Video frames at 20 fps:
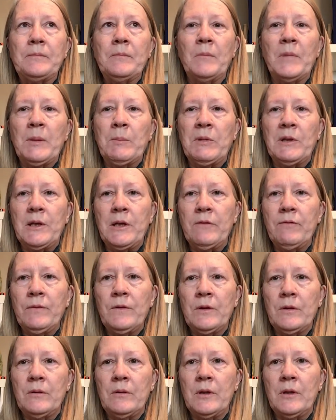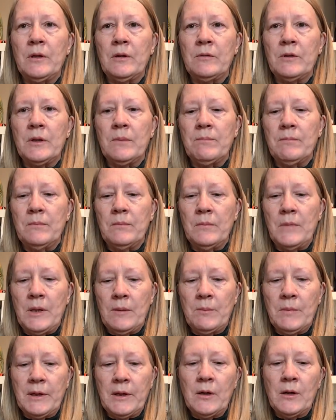my belief
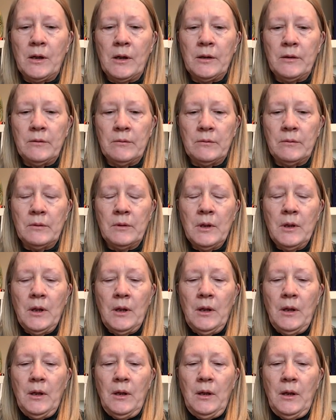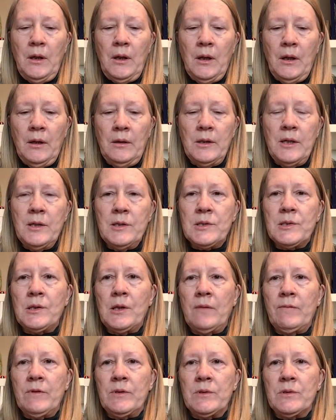in my God and His
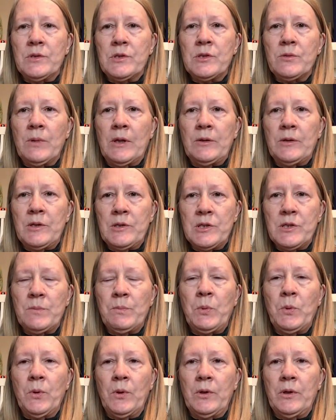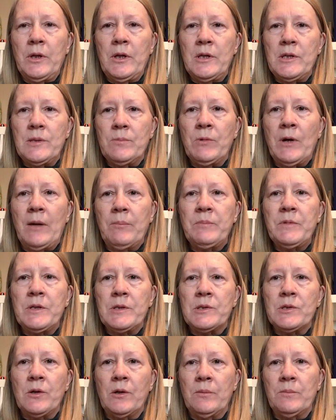love and surrounding support. He wrapped
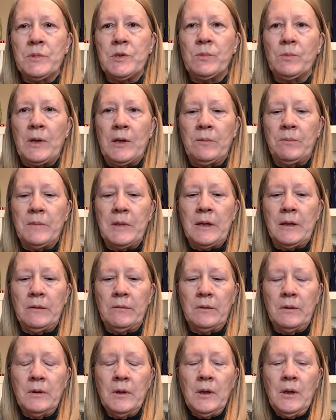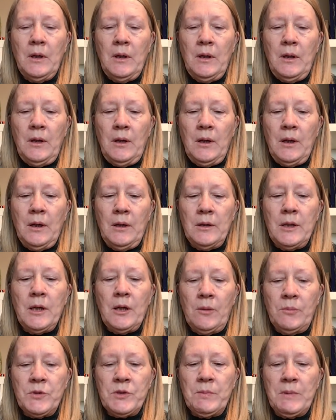His arms around me and
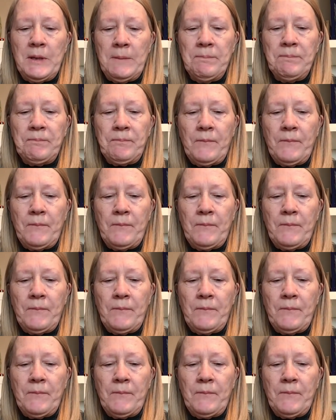helped me.